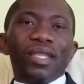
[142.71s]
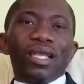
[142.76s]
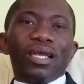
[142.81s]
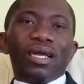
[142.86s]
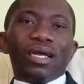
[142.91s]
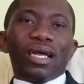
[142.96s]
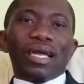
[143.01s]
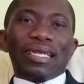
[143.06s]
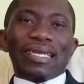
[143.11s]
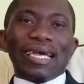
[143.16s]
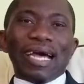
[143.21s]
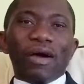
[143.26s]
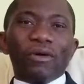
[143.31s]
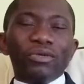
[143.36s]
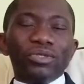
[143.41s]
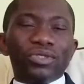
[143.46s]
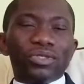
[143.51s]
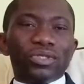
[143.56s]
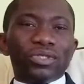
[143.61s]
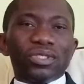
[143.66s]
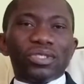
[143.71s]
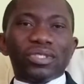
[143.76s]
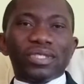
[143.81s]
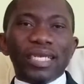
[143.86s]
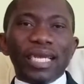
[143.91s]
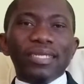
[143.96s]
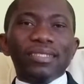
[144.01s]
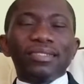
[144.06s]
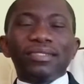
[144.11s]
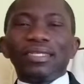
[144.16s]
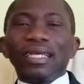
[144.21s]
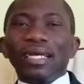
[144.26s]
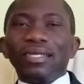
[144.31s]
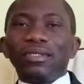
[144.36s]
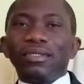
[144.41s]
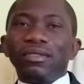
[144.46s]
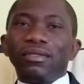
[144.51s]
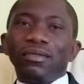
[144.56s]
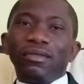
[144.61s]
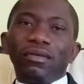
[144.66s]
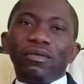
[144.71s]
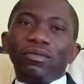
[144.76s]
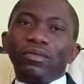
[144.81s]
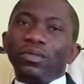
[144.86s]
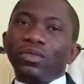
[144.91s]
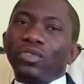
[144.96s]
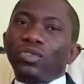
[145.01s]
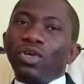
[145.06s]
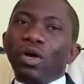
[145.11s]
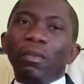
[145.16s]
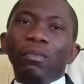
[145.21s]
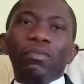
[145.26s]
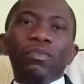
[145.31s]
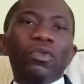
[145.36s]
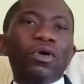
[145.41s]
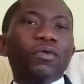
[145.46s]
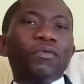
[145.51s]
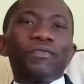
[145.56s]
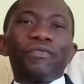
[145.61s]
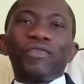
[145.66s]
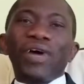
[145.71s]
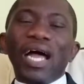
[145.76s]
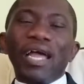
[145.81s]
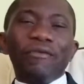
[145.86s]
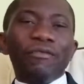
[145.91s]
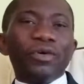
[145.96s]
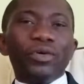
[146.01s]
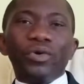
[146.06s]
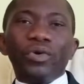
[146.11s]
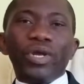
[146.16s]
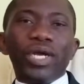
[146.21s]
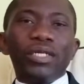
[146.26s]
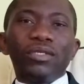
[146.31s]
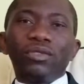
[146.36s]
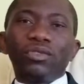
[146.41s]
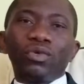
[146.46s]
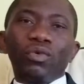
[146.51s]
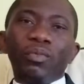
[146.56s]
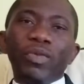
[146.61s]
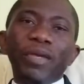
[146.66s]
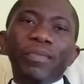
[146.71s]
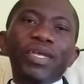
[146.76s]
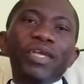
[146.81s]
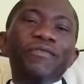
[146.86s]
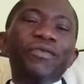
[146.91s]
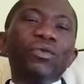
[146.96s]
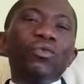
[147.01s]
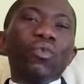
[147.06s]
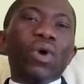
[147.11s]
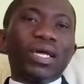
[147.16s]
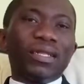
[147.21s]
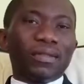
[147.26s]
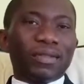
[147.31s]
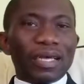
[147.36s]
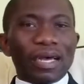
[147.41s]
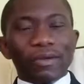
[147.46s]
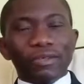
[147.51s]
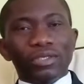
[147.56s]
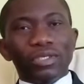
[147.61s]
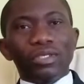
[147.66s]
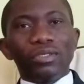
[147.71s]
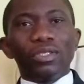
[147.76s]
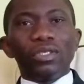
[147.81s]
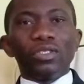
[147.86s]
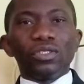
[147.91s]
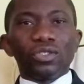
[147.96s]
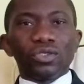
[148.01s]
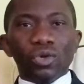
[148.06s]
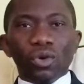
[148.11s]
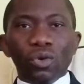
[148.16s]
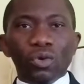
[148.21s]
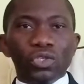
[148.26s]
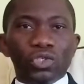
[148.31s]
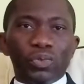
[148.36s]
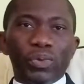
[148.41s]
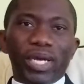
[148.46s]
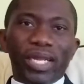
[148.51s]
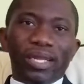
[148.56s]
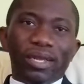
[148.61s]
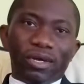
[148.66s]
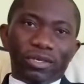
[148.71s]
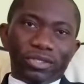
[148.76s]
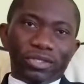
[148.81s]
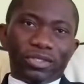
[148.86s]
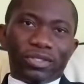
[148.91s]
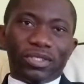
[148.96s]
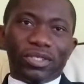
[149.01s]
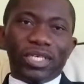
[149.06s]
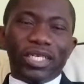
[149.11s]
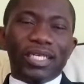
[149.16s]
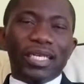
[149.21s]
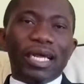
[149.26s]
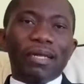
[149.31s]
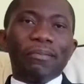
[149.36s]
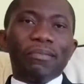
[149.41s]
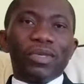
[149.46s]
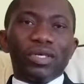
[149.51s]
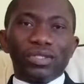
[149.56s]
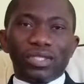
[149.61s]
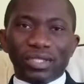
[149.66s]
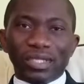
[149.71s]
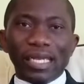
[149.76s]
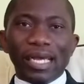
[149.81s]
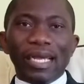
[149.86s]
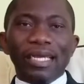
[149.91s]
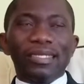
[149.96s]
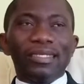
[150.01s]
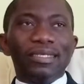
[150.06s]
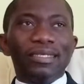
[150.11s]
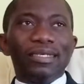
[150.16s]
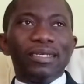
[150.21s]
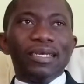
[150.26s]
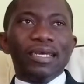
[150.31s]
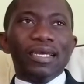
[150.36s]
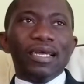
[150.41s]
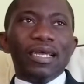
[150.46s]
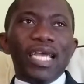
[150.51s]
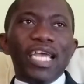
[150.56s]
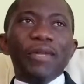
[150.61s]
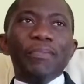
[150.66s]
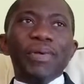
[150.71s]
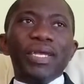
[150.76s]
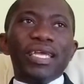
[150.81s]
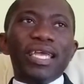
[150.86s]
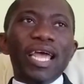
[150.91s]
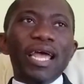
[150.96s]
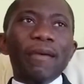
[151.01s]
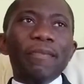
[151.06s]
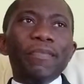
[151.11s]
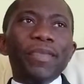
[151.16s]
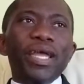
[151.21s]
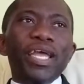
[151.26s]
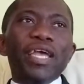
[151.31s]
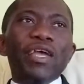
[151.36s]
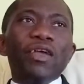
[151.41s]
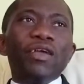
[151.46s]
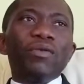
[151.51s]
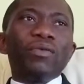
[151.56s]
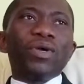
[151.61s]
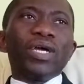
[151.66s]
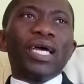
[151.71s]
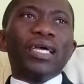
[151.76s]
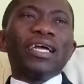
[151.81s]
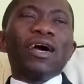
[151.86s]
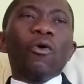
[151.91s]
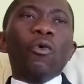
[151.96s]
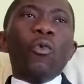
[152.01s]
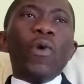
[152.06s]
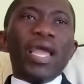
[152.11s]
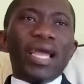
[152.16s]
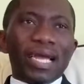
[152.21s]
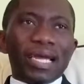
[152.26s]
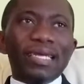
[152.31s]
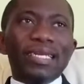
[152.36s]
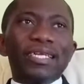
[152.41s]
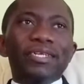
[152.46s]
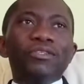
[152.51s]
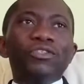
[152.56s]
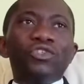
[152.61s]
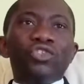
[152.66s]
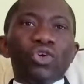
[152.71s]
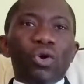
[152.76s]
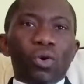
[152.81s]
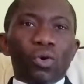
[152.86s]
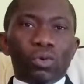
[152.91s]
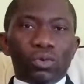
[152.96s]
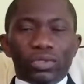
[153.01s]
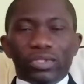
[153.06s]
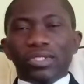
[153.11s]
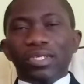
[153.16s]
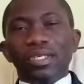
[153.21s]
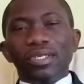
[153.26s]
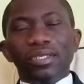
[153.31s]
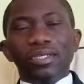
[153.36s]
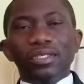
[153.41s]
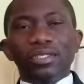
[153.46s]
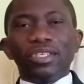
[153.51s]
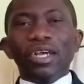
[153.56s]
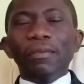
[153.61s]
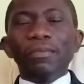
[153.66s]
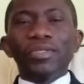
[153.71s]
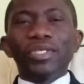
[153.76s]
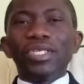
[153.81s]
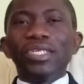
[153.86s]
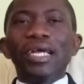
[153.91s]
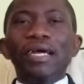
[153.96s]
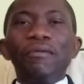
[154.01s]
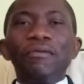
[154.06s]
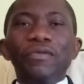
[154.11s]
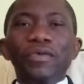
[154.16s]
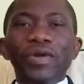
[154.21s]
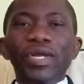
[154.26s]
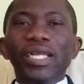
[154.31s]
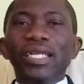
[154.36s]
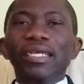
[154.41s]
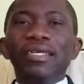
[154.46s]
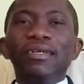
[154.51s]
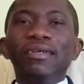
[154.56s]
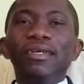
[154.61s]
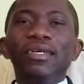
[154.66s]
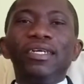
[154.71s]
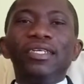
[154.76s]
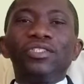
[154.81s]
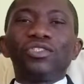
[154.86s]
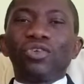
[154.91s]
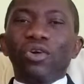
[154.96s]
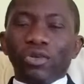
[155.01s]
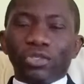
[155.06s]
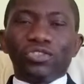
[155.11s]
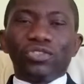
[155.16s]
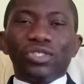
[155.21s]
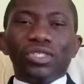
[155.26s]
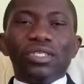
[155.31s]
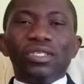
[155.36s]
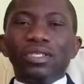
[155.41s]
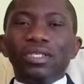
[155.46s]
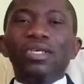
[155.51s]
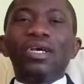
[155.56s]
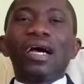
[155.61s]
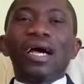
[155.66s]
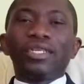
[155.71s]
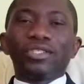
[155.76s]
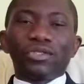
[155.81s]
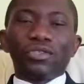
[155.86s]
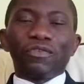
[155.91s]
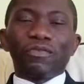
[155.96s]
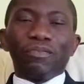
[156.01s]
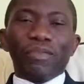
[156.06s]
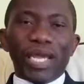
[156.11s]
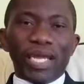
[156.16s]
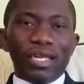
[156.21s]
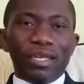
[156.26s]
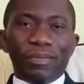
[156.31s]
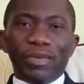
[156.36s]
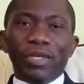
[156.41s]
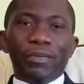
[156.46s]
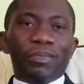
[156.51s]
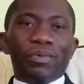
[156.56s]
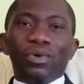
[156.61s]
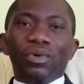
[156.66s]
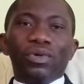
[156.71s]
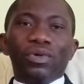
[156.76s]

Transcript: Accounts state that some 500 to maybe even 1,000 souls were lost in that mudslide. It became an awakening jolt, something that really touched the hearts of many people.